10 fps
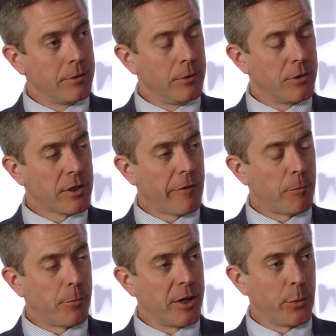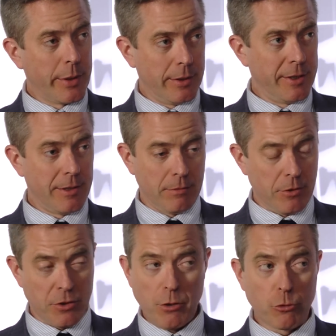you discover pretty quickly that
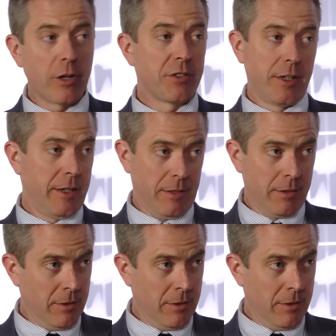there's no trust in it.